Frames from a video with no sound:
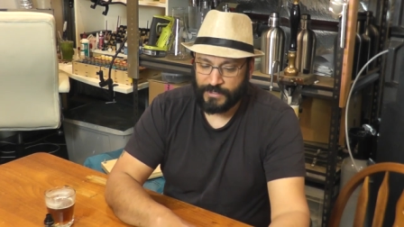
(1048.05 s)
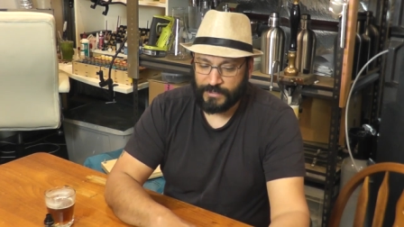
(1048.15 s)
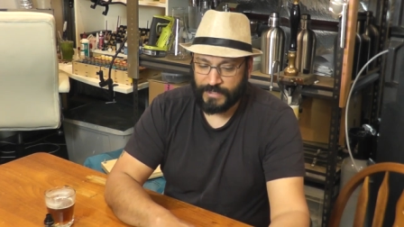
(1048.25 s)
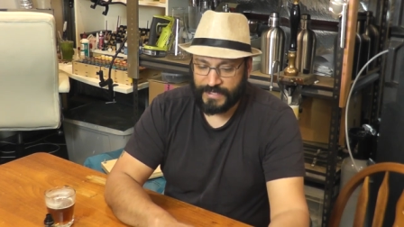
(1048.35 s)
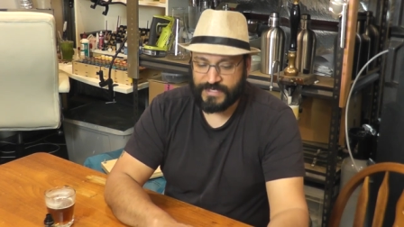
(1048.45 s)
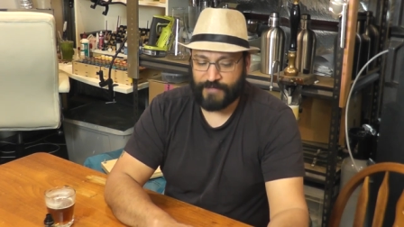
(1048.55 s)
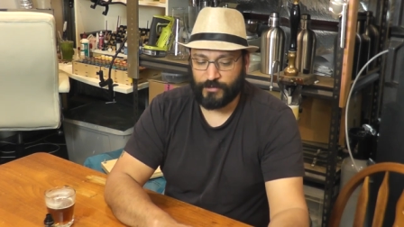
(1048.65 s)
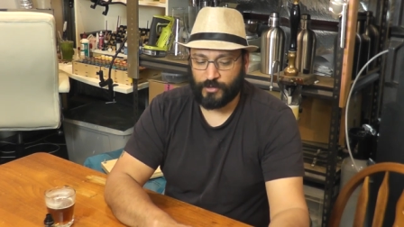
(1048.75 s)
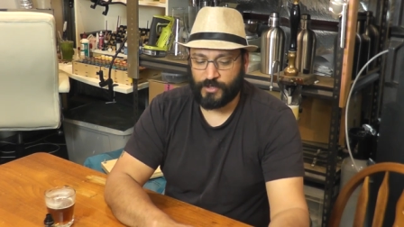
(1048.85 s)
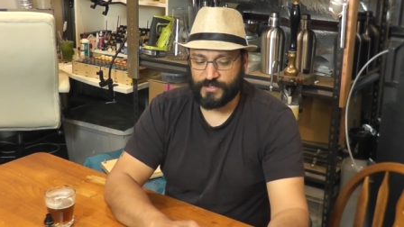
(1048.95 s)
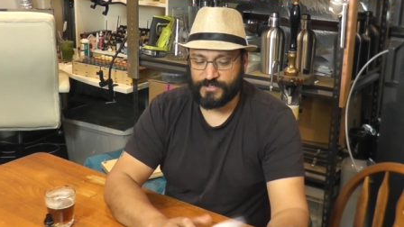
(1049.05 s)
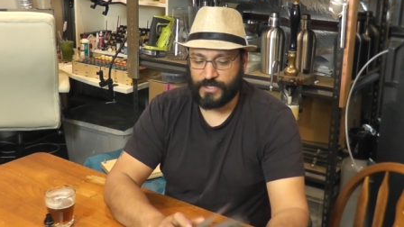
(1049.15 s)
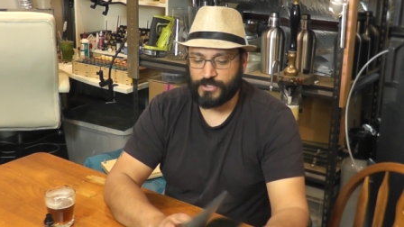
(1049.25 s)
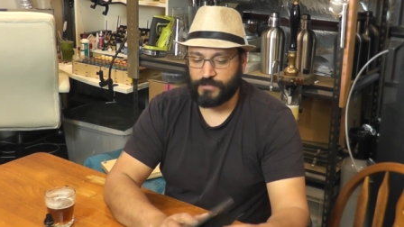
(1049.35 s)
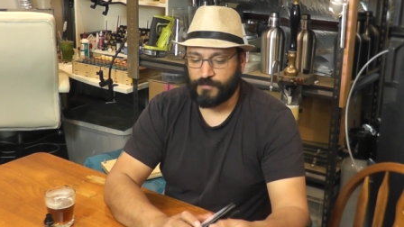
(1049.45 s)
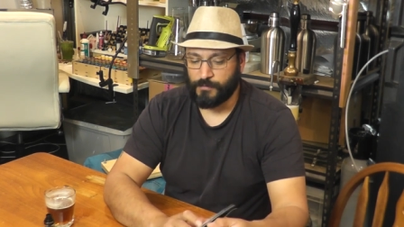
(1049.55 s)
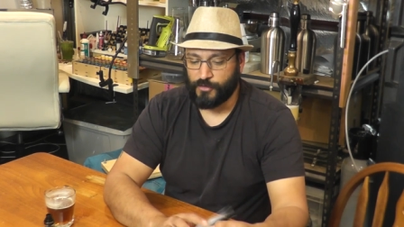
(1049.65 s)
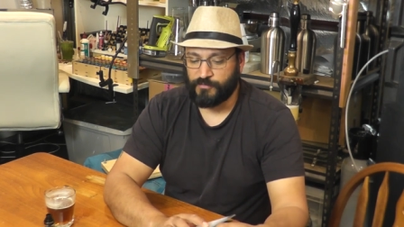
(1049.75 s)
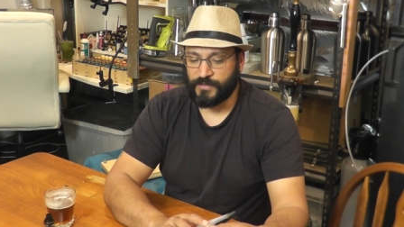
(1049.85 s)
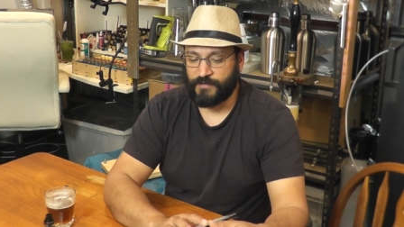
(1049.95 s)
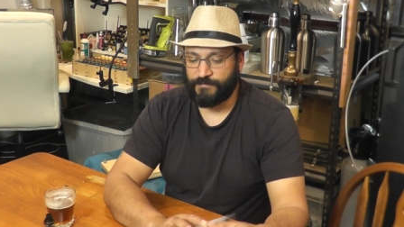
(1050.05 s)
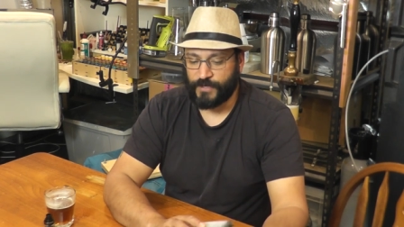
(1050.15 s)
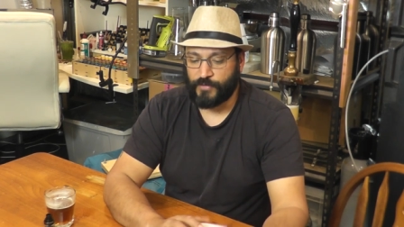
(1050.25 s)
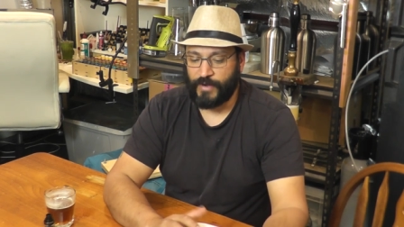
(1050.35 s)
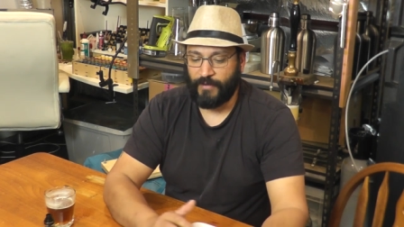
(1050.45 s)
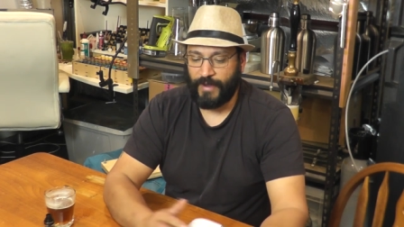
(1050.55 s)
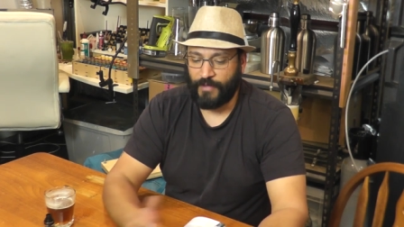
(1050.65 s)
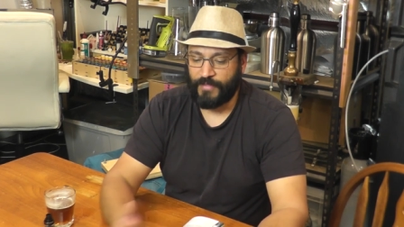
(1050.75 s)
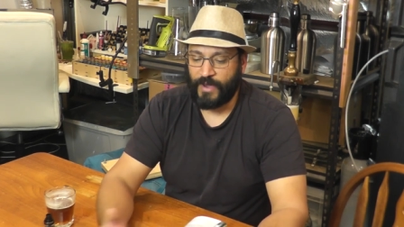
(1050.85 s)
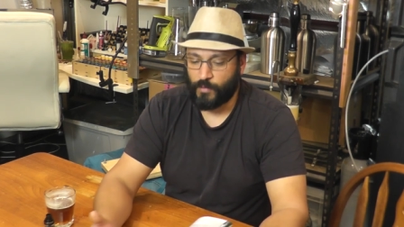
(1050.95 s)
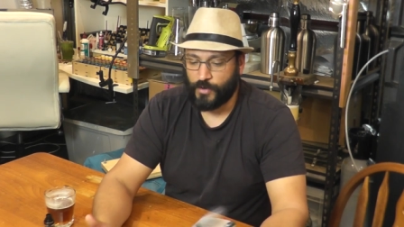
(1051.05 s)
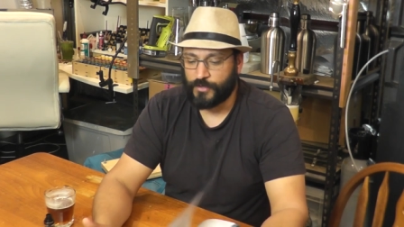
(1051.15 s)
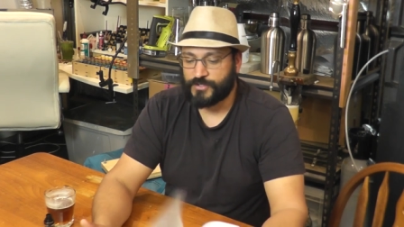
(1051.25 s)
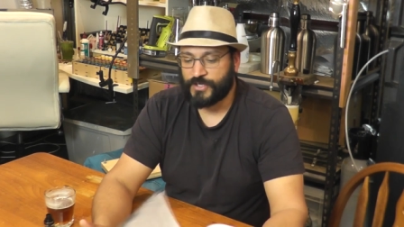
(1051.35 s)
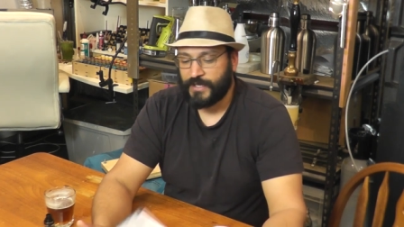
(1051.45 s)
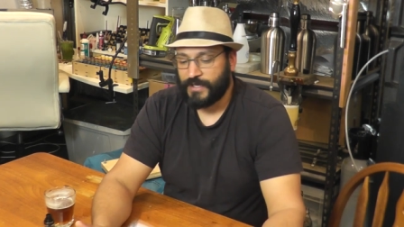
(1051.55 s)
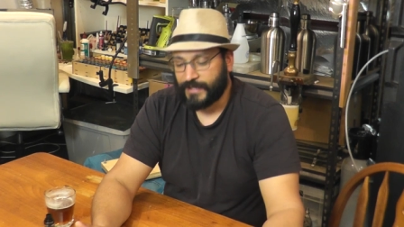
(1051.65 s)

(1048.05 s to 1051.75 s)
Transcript: Let's have a look at the section for movement and figure out how that works.